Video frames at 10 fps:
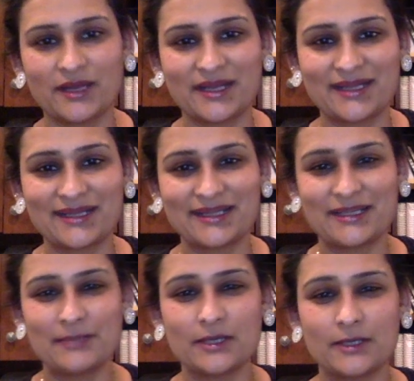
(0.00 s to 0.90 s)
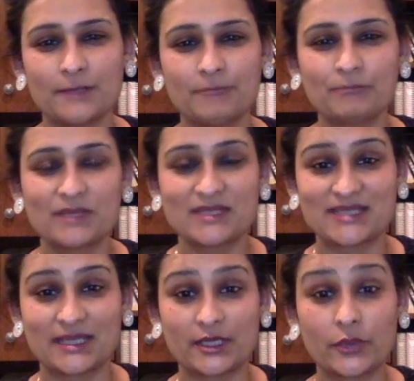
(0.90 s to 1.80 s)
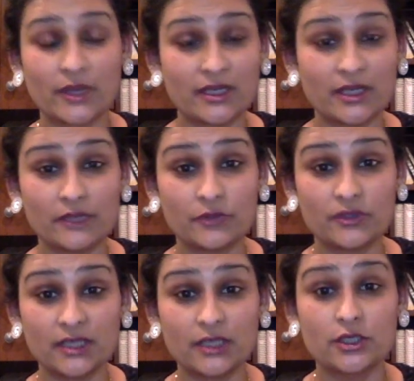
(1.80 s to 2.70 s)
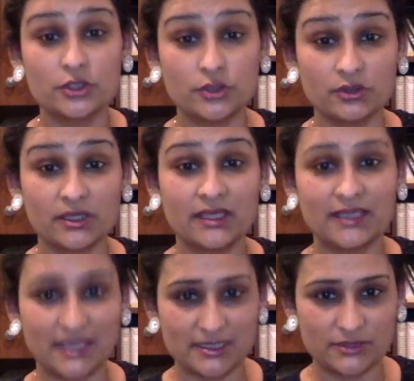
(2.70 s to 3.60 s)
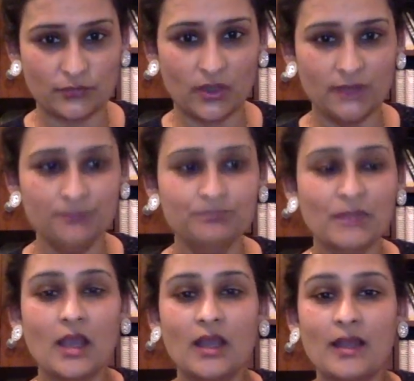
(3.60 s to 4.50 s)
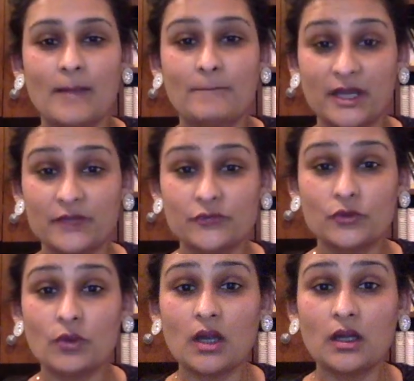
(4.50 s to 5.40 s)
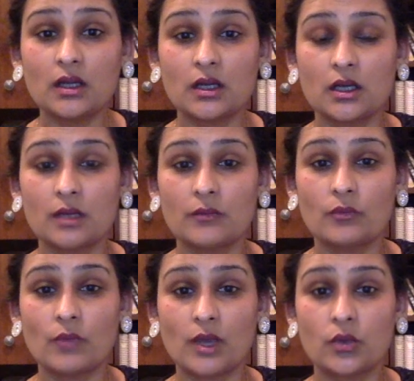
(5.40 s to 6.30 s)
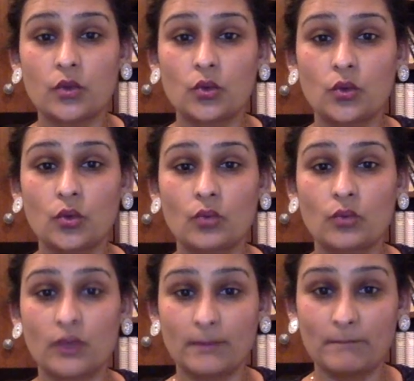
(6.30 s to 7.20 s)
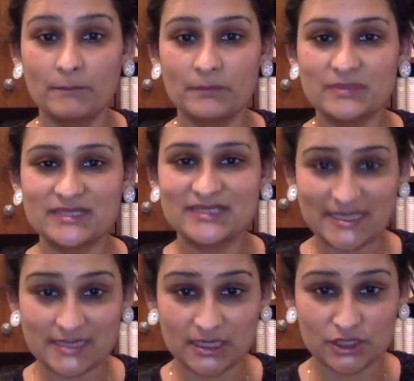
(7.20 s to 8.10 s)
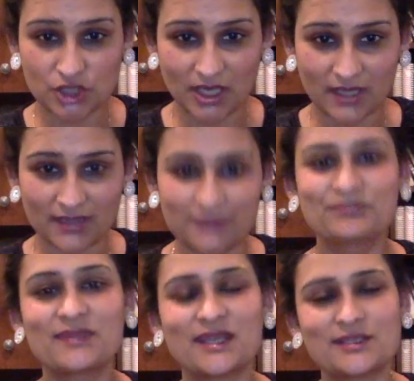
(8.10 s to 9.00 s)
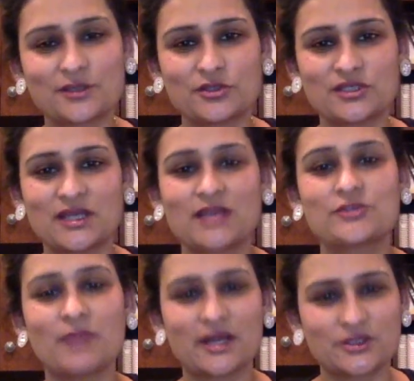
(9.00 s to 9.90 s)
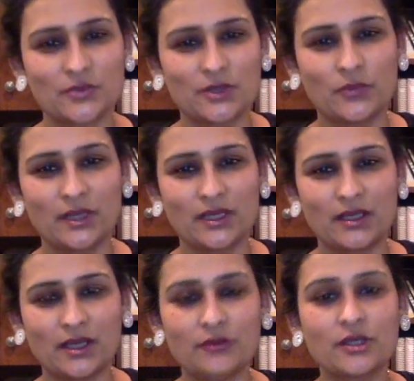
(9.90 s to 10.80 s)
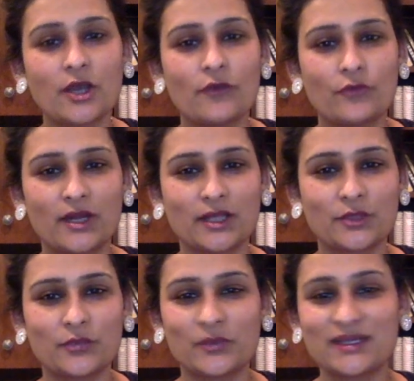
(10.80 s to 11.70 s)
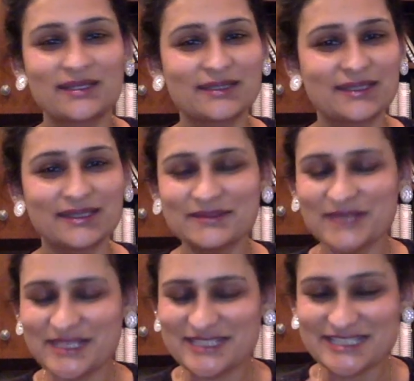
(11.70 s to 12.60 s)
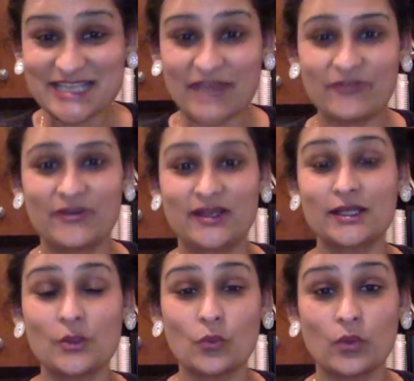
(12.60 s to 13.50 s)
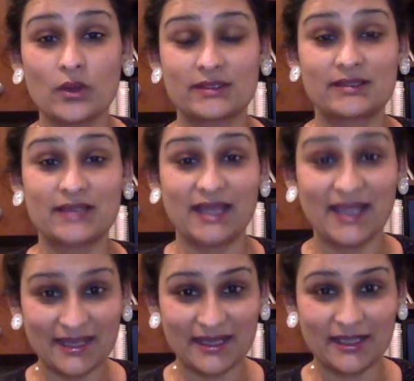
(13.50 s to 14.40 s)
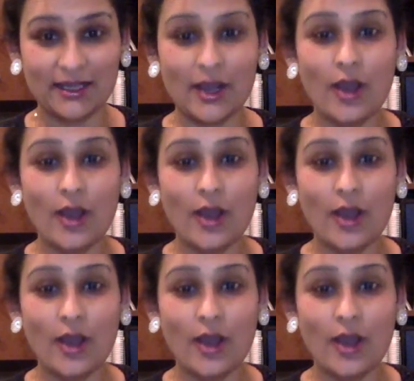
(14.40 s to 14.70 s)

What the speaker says: and claim the second credit if you didn't duly get one. But if you are one who were sent a check, there's a good chance you might as well wait it out for another week. It's definitely worth the headache.